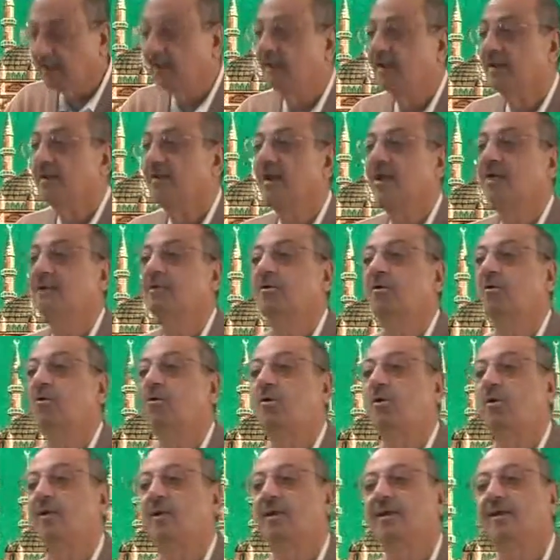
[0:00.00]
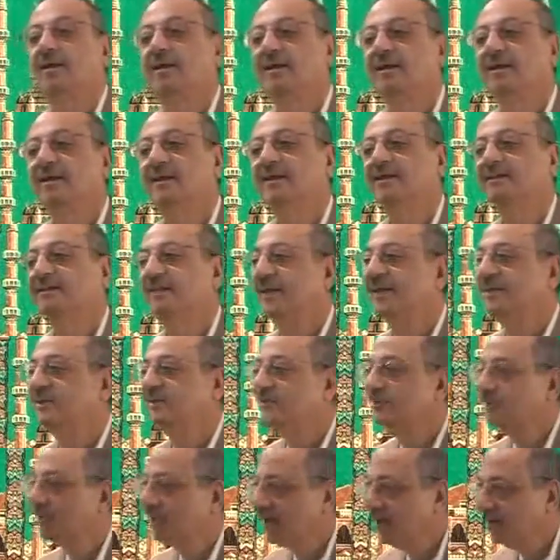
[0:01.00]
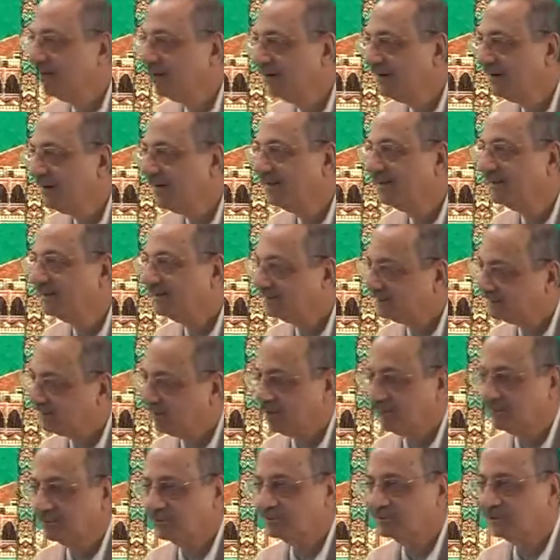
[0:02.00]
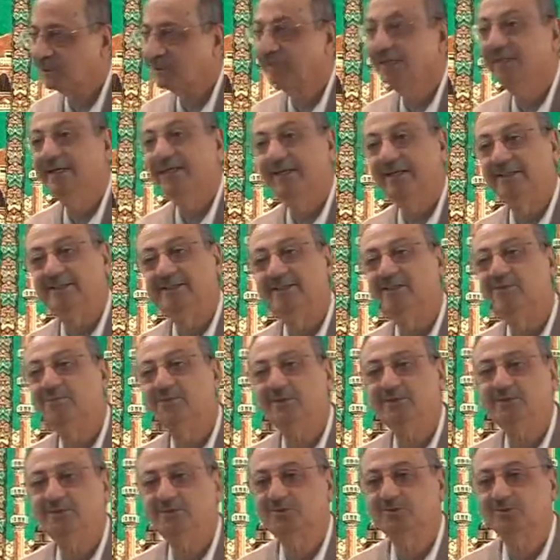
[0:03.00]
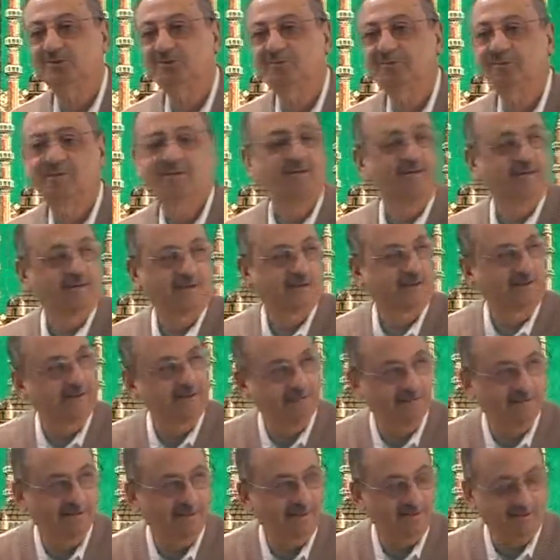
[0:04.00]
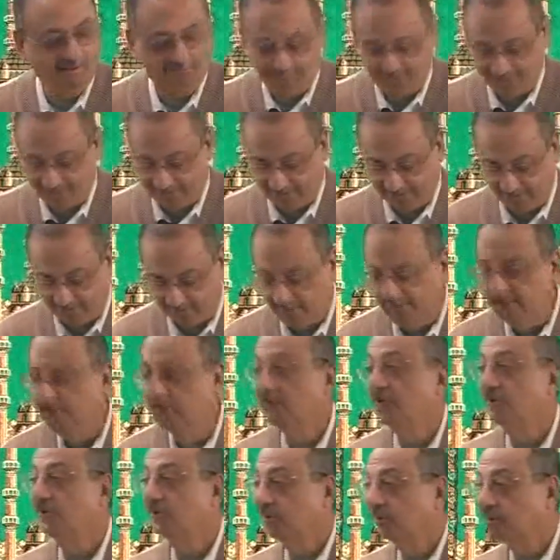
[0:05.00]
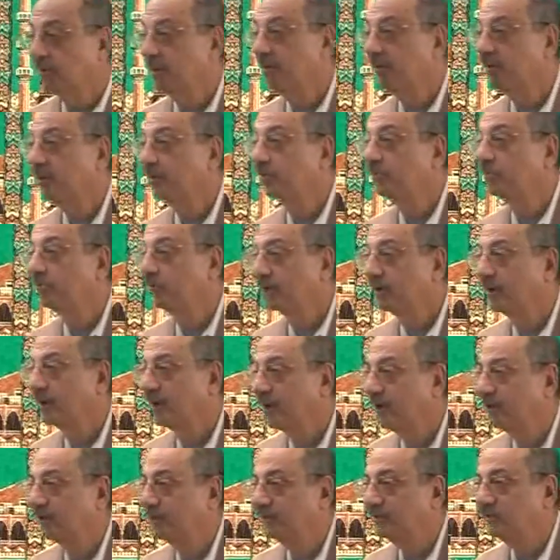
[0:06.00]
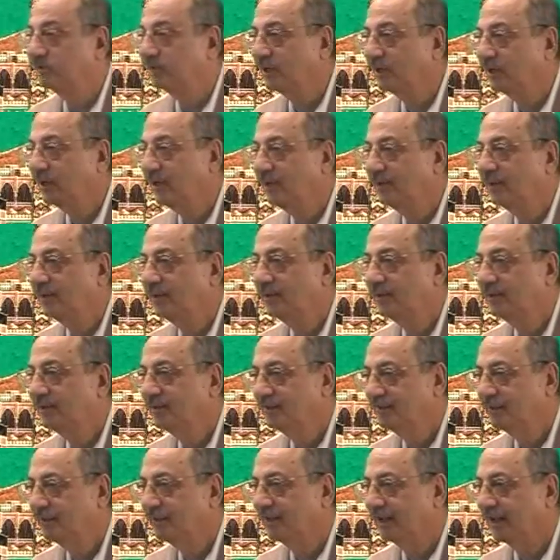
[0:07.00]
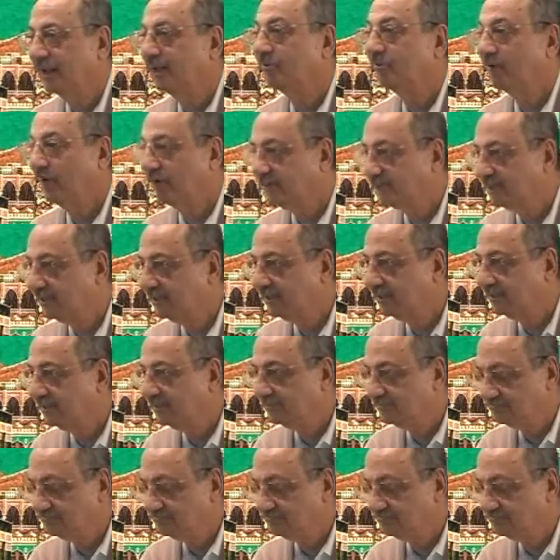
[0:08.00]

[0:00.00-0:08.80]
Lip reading: Nadkhul, that is your jawabu shart. Is it majzum? Fine. You'll be able to figure out, inshallah, and write it.